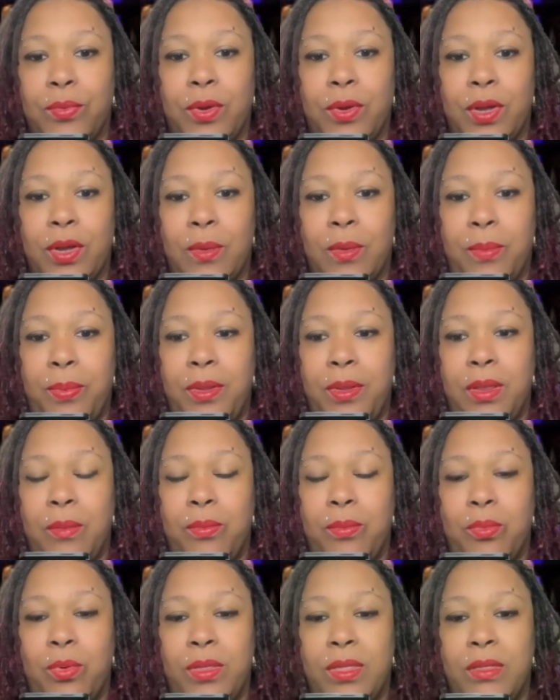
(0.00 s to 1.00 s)
gonna pull up
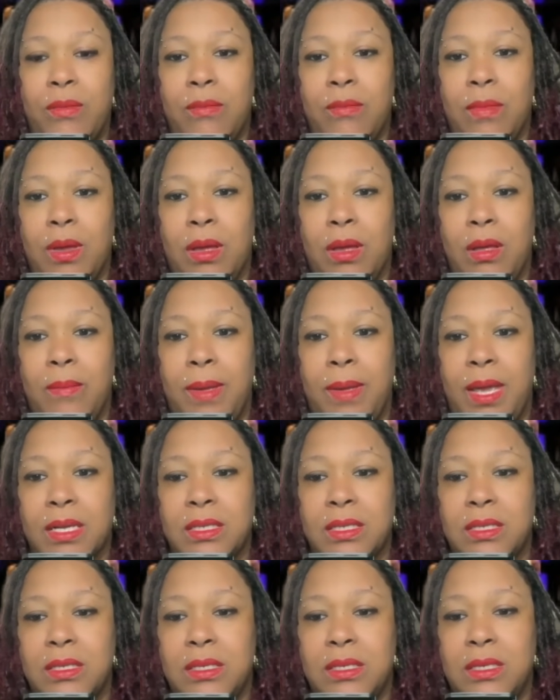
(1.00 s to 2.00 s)
what the mom
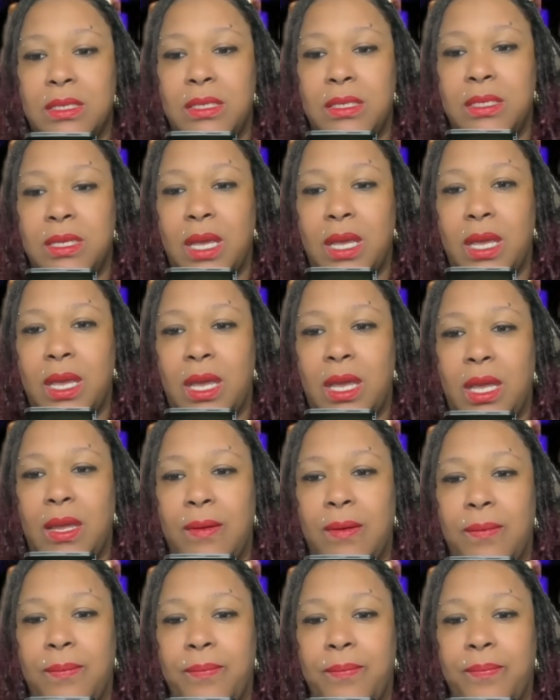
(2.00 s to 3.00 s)
has to say.